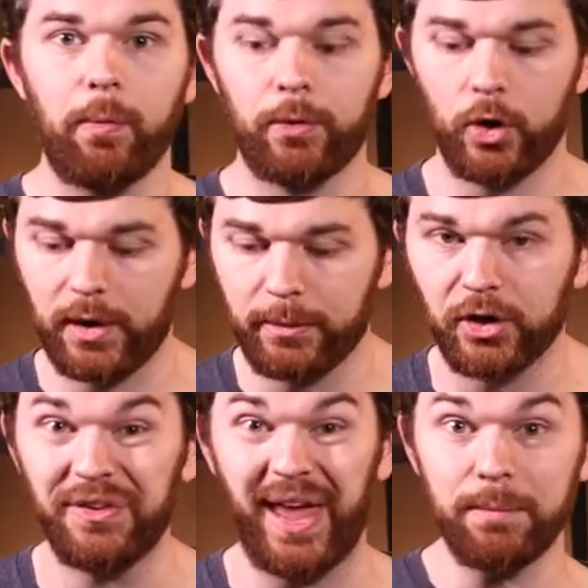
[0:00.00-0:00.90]
program
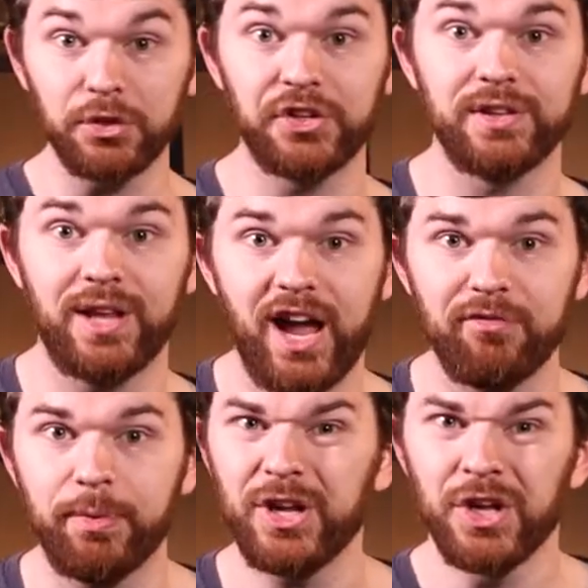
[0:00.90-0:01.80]
called Ableton Live,
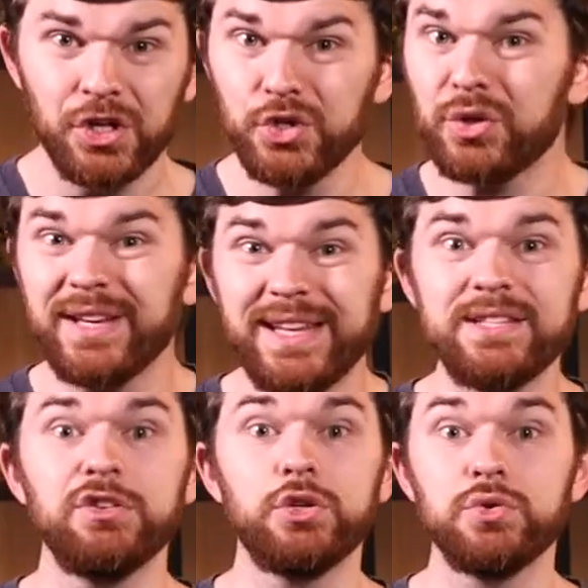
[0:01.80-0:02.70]
but you could
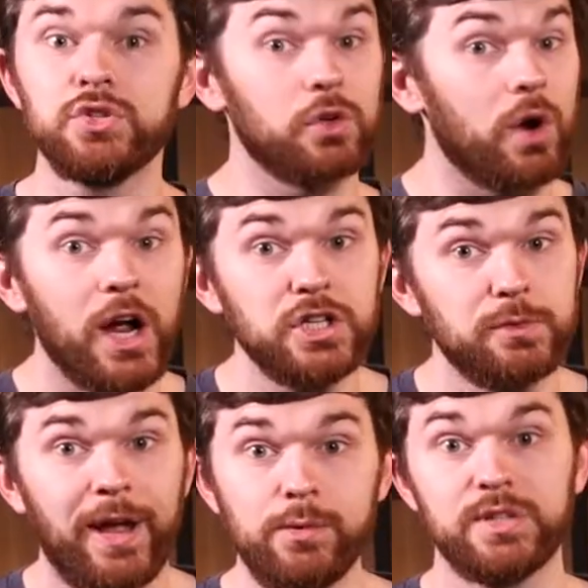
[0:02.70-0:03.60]
easily use
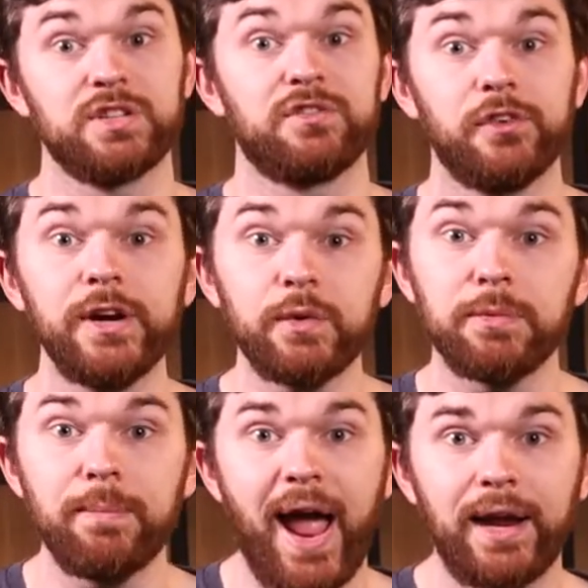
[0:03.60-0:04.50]
GarageBand, which is free with
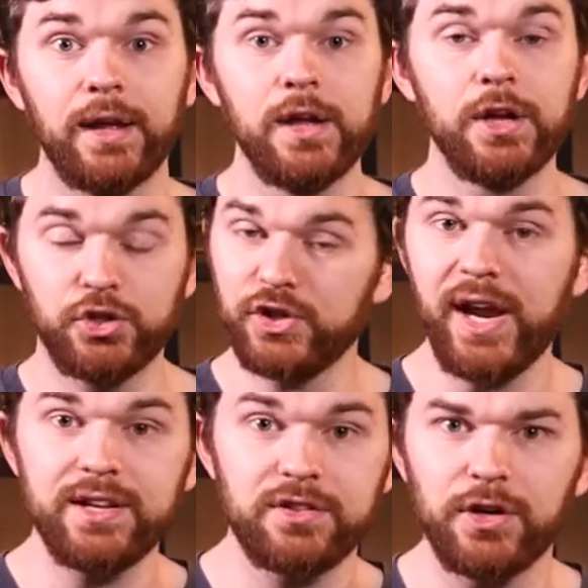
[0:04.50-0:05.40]
Mac,
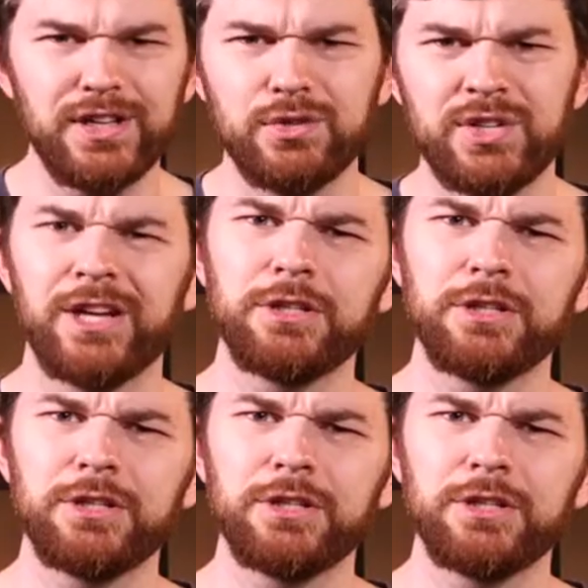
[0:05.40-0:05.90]
create 32 channels,